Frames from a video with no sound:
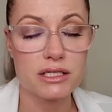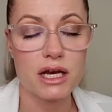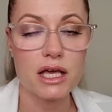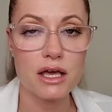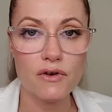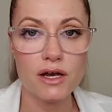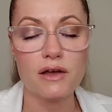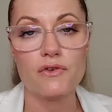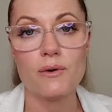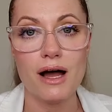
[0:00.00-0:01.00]
is that even
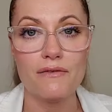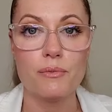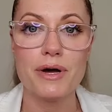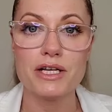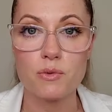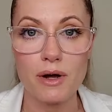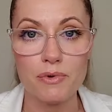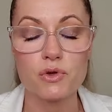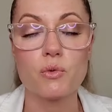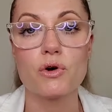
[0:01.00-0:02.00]
if you have the best
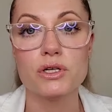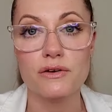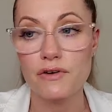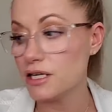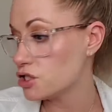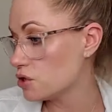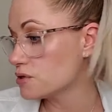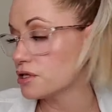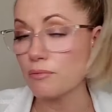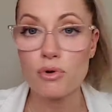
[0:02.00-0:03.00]
wipe in the world, if it is
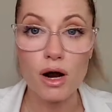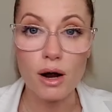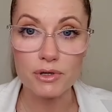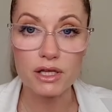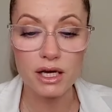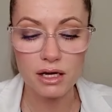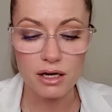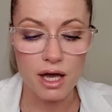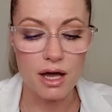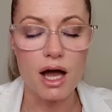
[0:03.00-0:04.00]
used improperly,
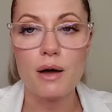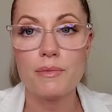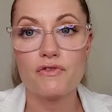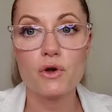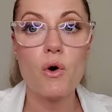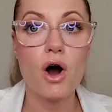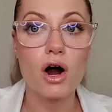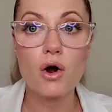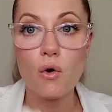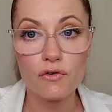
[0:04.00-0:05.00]
um, if you
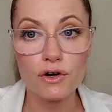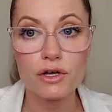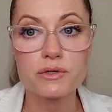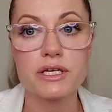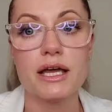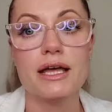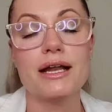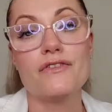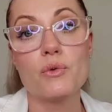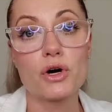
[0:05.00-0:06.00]
are overusing
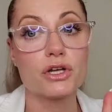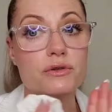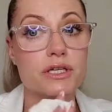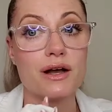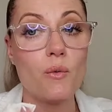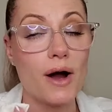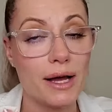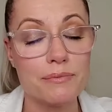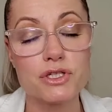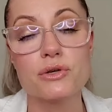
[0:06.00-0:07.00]
it, if you are using a
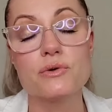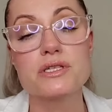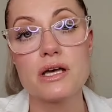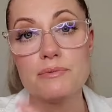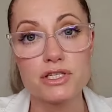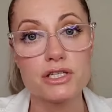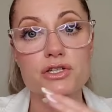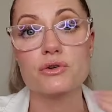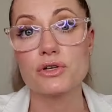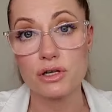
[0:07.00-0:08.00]
wipe to
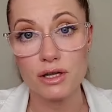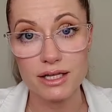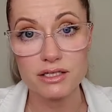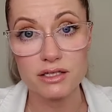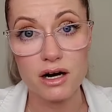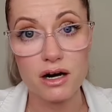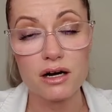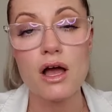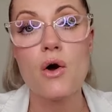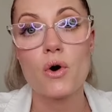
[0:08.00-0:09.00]
substitute your
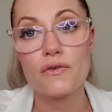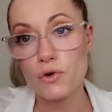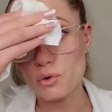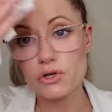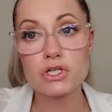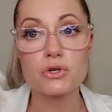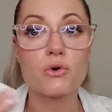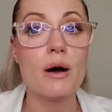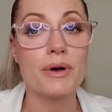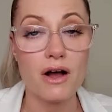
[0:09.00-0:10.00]
cleanser, or if you are
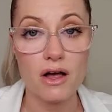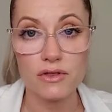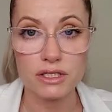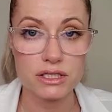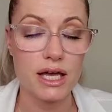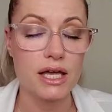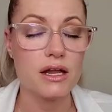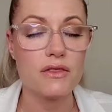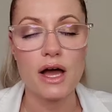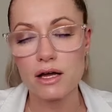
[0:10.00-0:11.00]
scrubbing on the
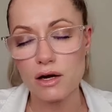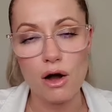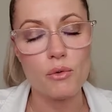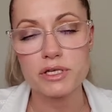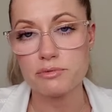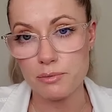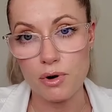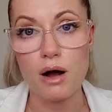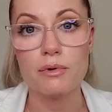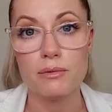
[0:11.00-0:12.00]
skin, that could always be
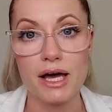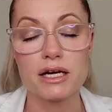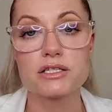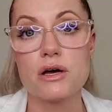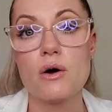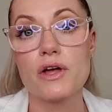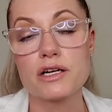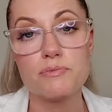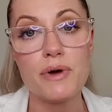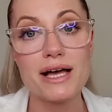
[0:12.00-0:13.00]
problematic. So
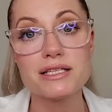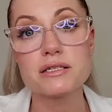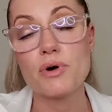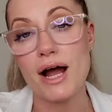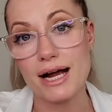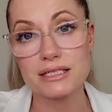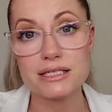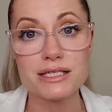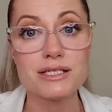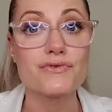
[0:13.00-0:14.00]
there's best
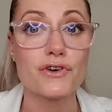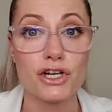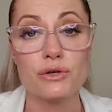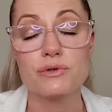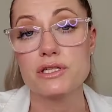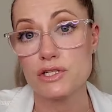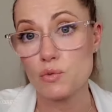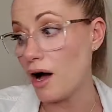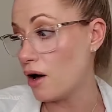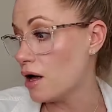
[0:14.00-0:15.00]
practices for use
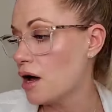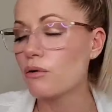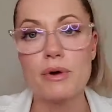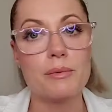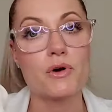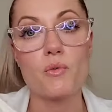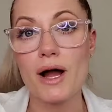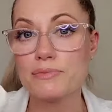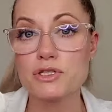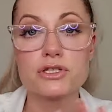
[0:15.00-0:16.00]
as well. Remember,
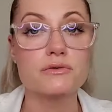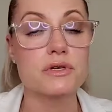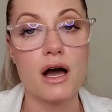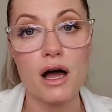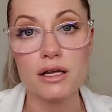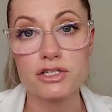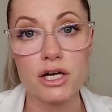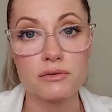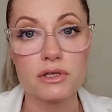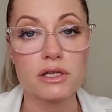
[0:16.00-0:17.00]
wipes do not
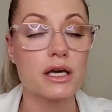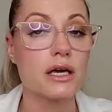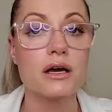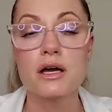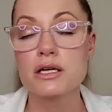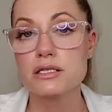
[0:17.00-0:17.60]
generally